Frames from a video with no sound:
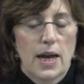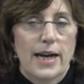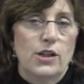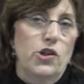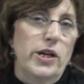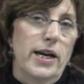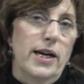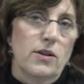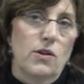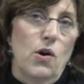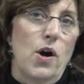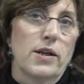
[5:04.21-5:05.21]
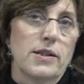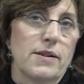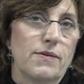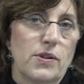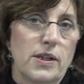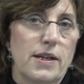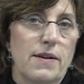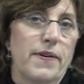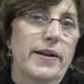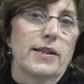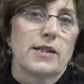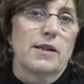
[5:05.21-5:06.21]
Has she had a loss of
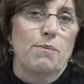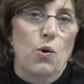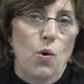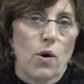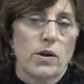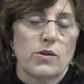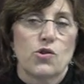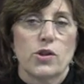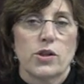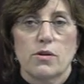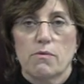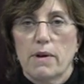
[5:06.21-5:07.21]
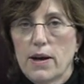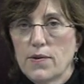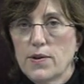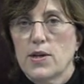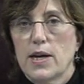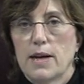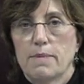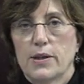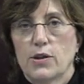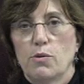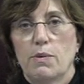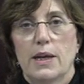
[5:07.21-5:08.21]
significant supports just around the time
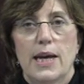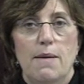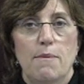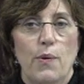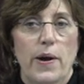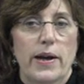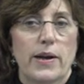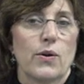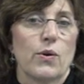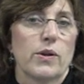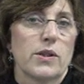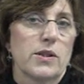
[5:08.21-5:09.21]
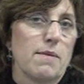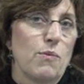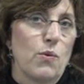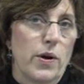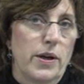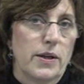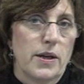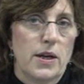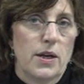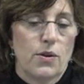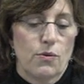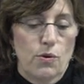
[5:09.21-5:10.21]
that she became pregnant or at some point
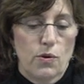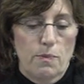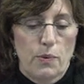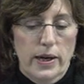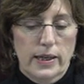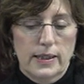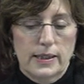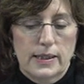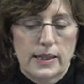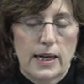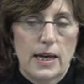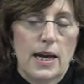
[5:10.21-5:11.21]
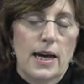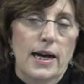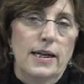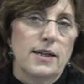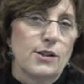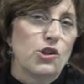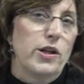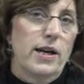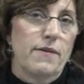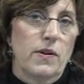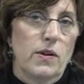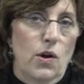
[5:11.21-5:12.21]
through the pregnancy? And does she
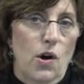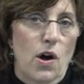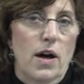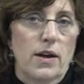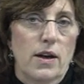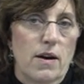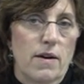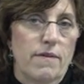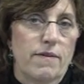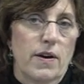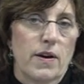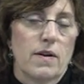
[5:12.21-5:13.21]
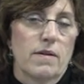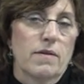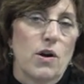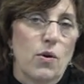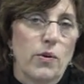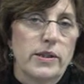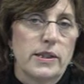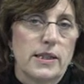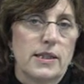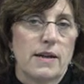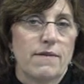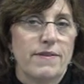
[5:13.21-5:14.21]
have a lot of
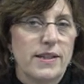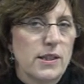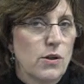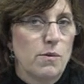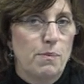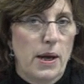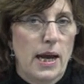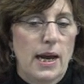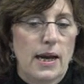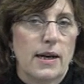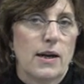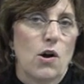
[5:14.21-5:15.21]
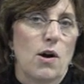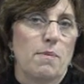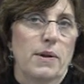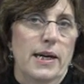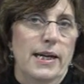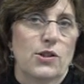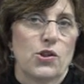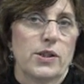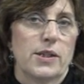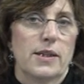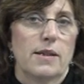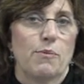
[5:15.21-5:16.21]
coexisting physical pain and
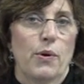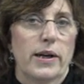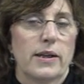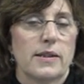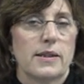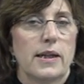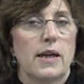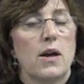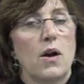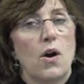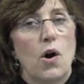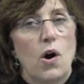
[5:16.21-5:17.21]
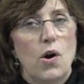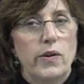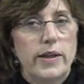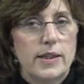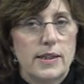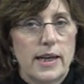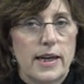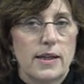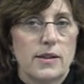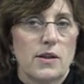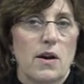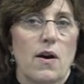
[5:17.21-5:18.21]
complications in the pregnancy? All these
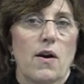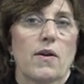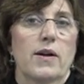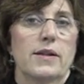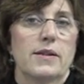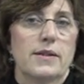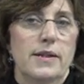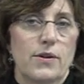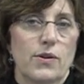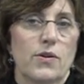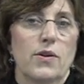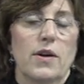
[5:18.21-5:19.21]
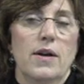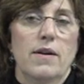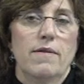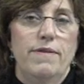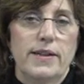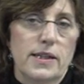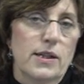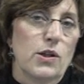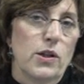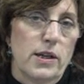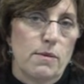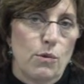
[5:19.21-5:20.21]
things are considered
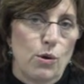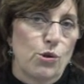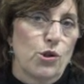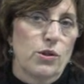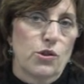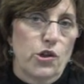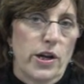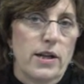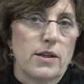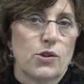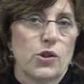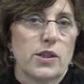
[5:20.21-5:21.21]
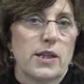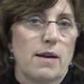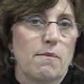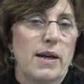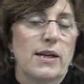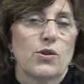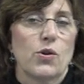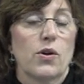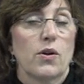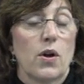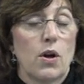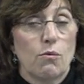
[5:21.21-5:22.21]
physical and emotional challenges that may sort
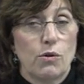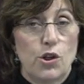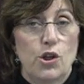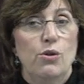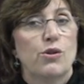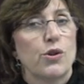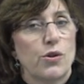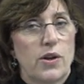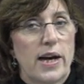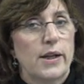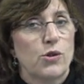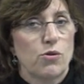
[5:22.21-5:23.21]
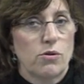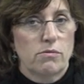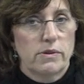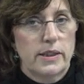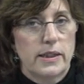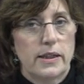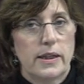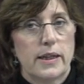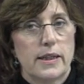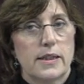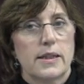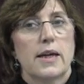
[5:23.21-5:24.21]
of reduce her natural
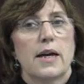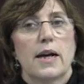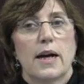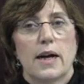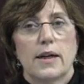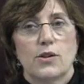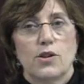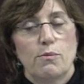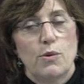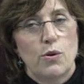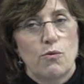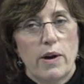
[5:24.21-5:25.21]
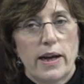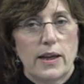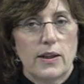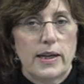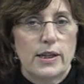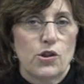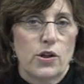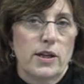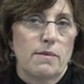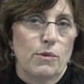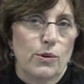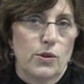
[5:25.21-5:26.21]
resilience to mood
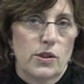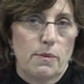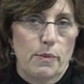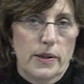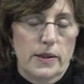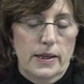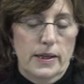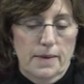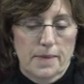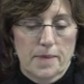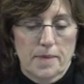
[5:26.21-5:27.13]
regulation and mood stability.